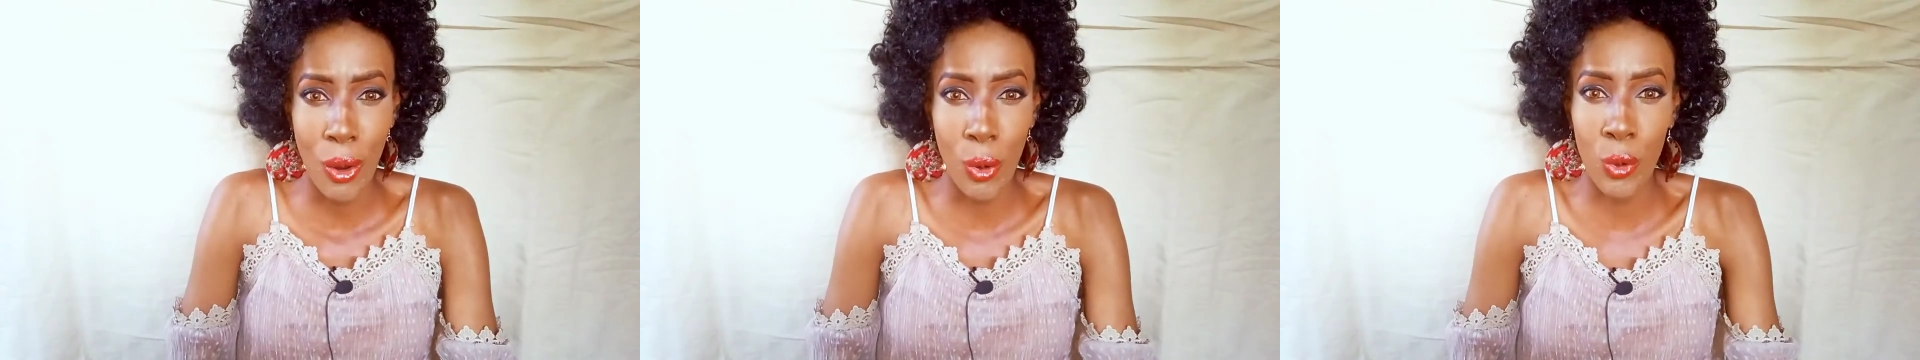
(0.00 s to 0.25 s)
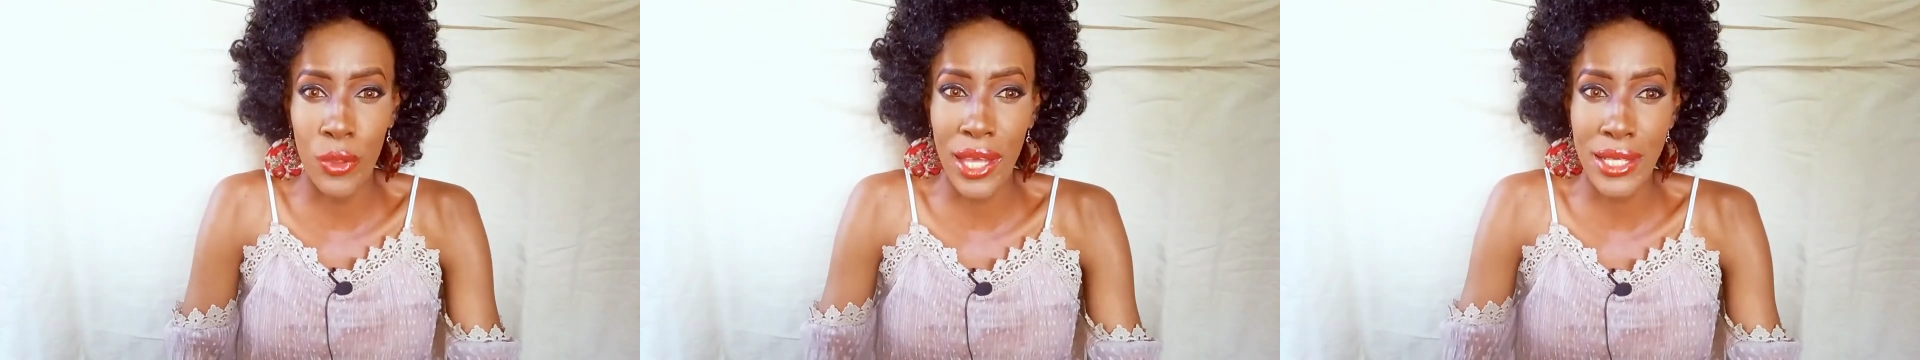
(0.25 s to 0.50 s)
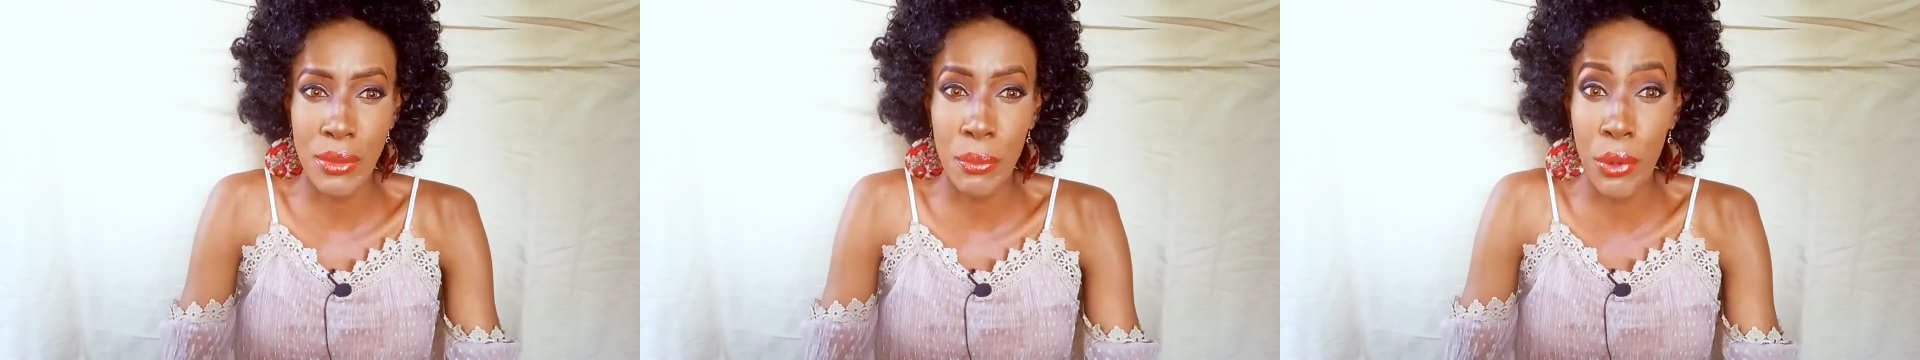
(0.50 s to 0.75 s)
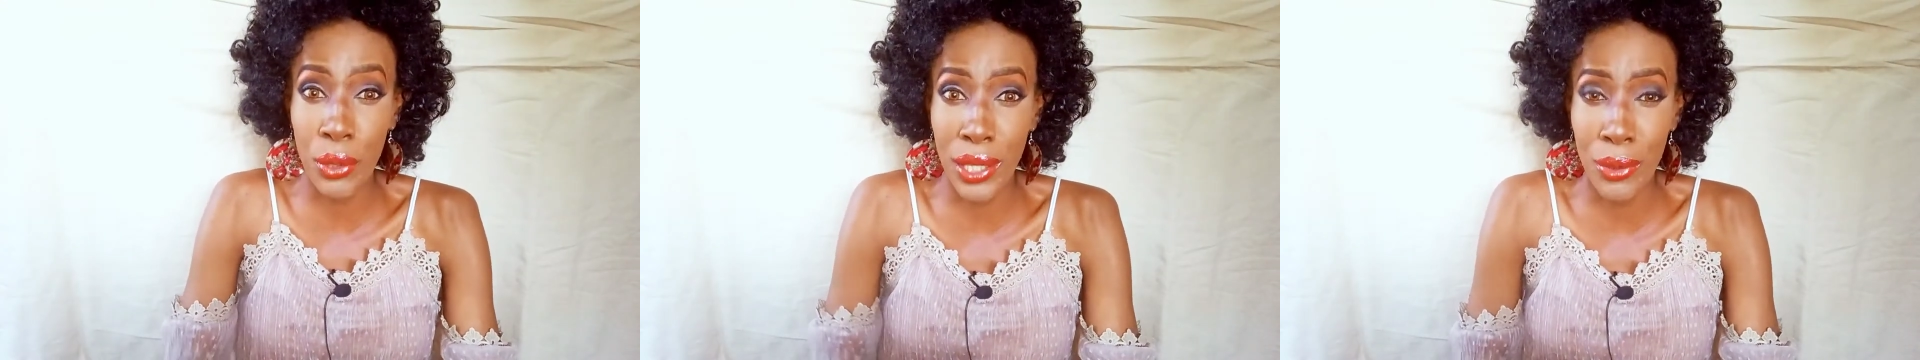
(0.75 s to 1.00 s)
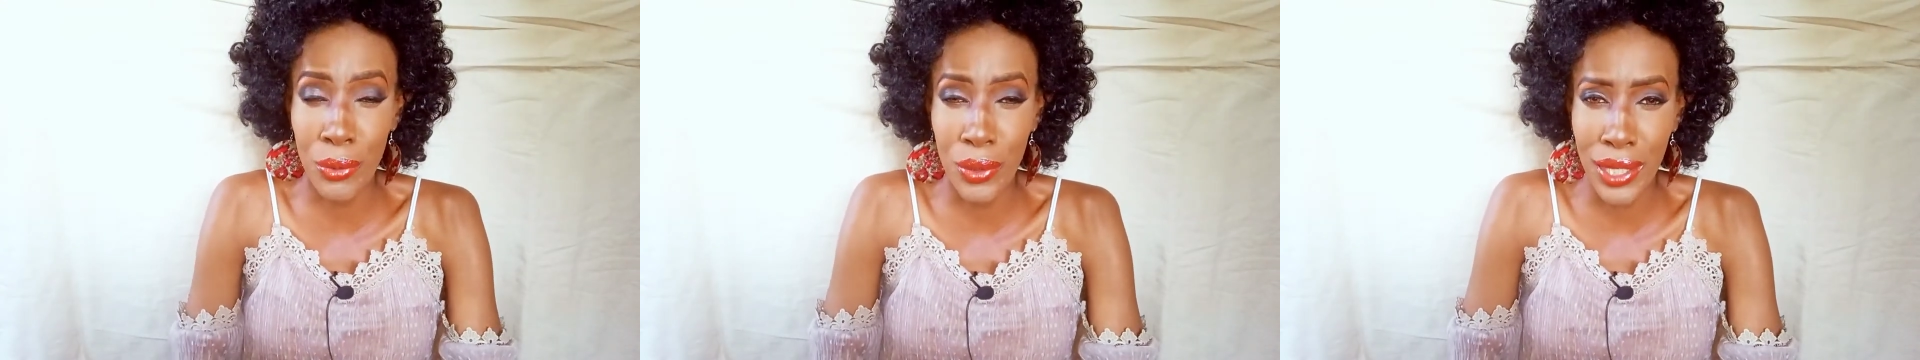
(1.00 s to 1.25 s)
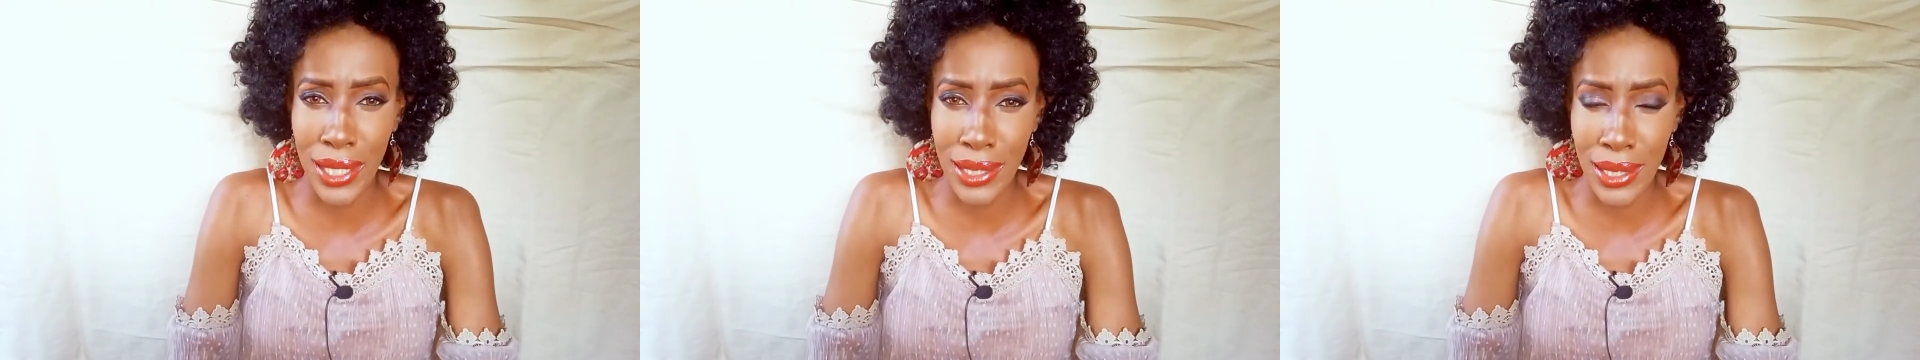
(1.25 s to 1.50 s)
or that poking with
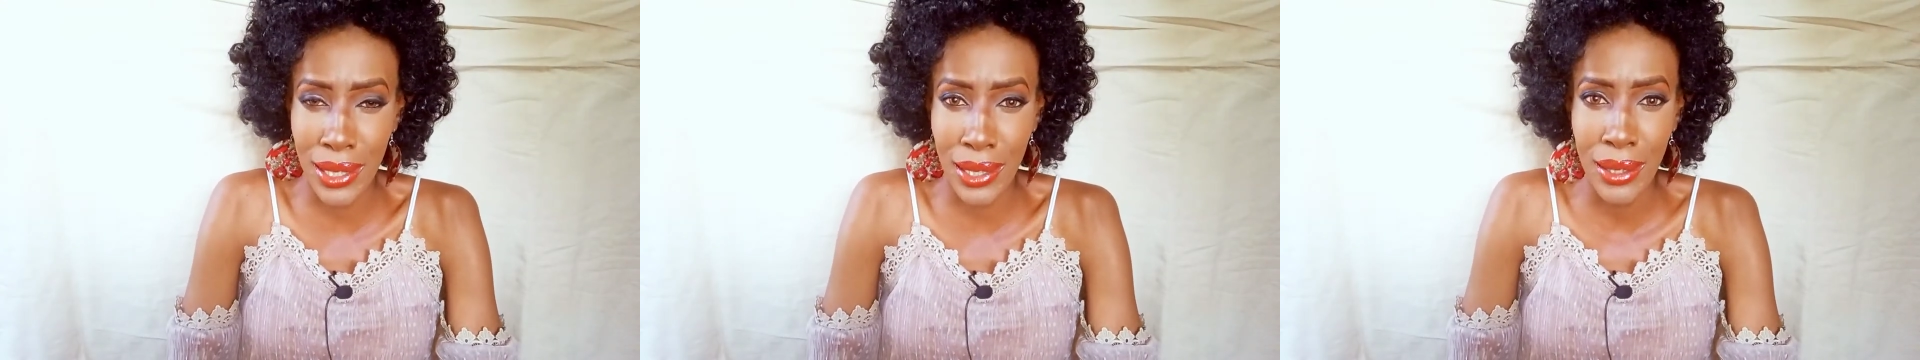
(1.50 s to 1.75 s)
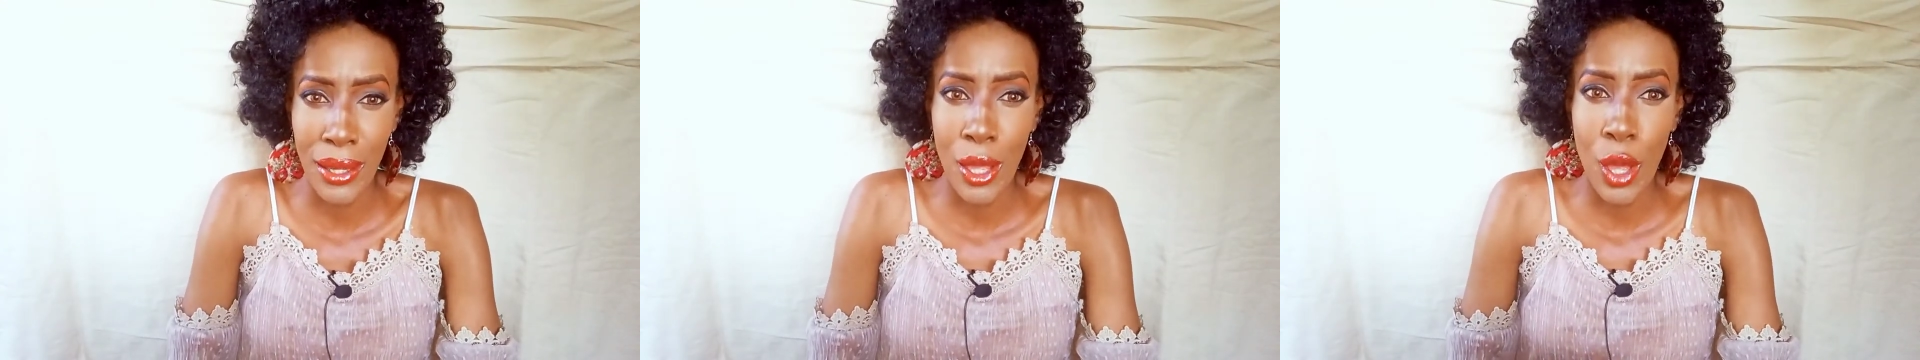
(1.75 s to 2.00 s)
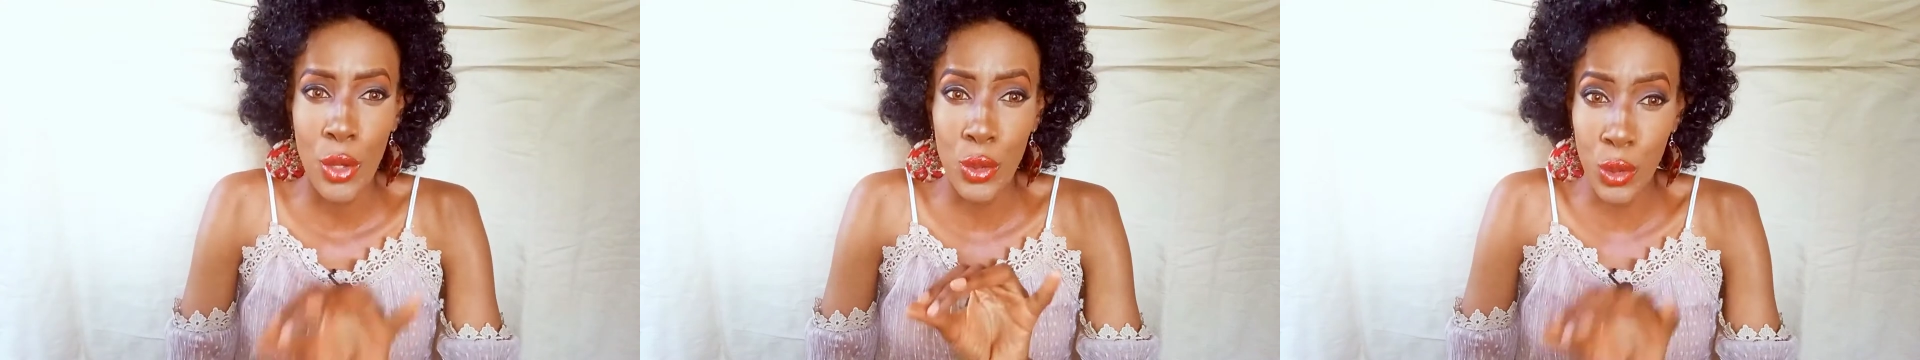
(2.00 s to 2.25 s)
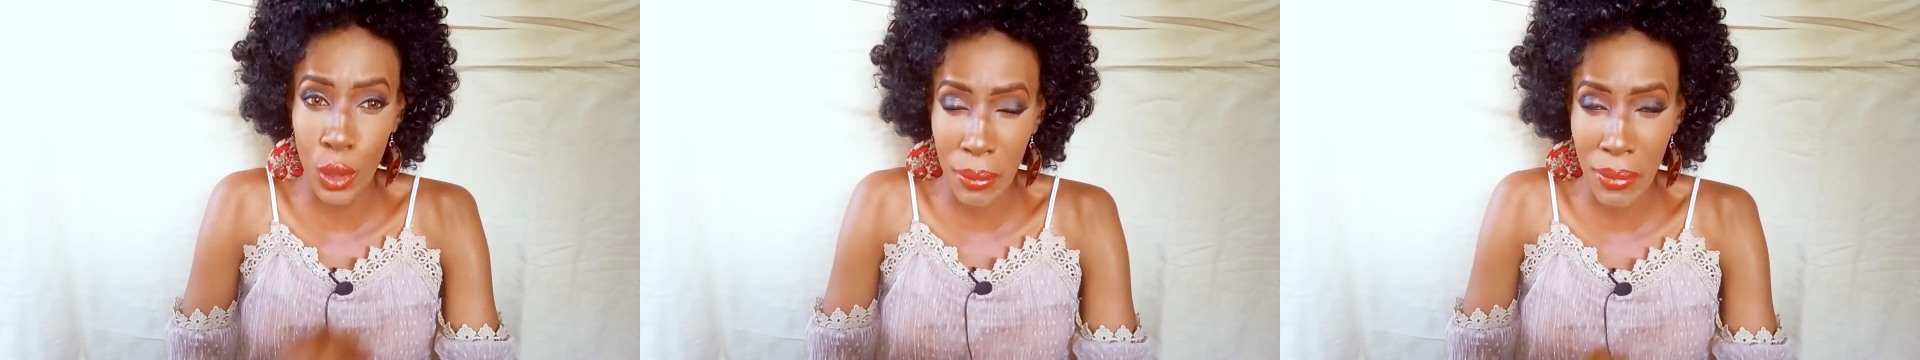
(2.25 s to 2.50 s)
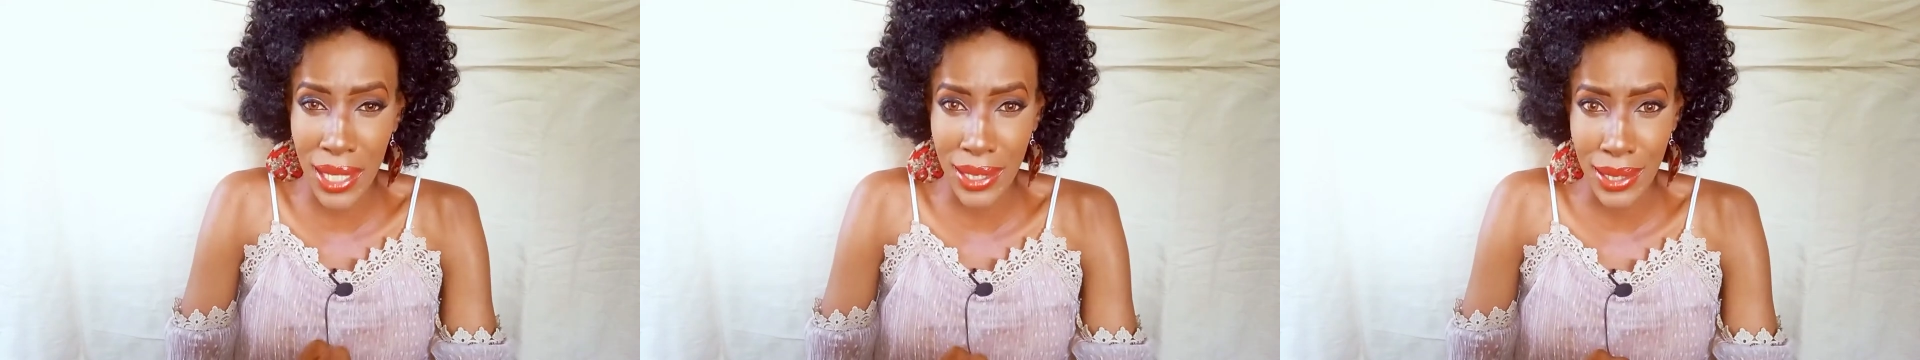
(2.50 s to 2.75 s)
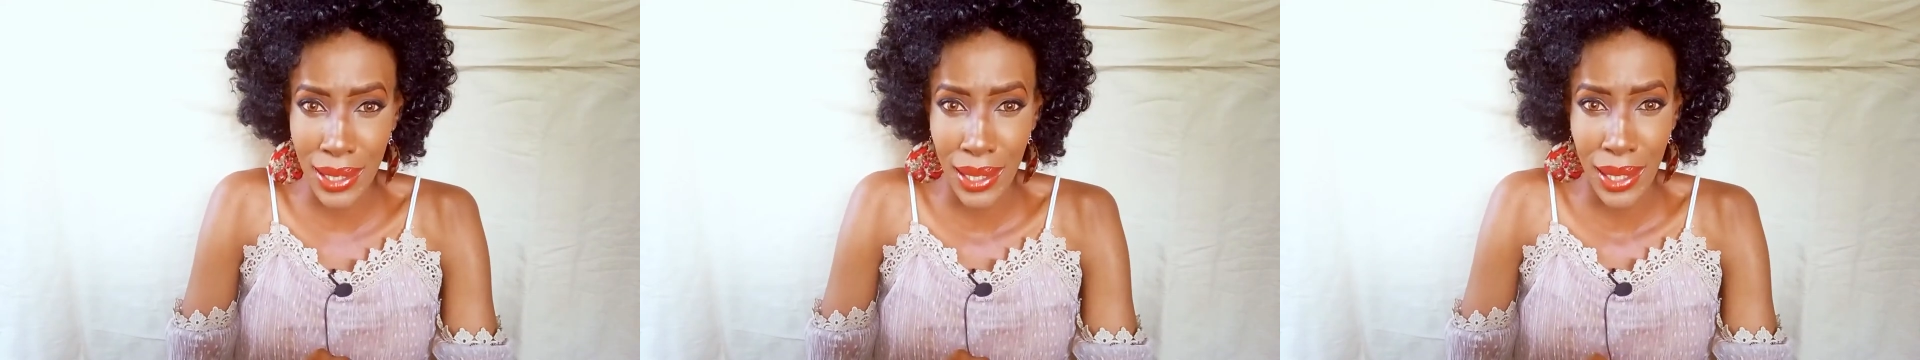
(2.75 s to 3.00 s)
a needle
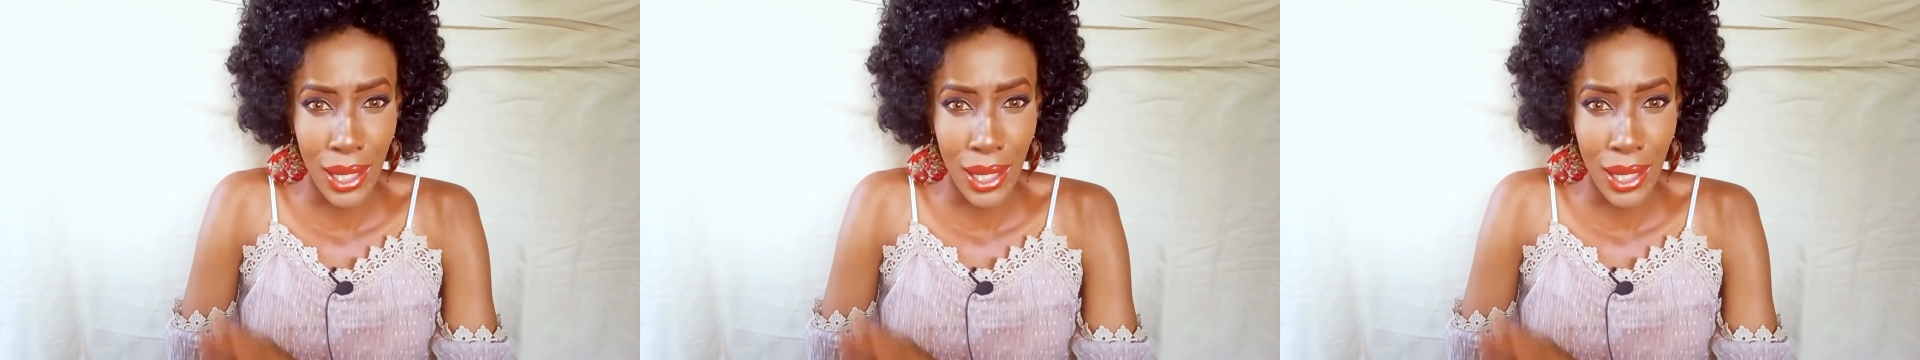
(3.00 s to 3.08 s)
normally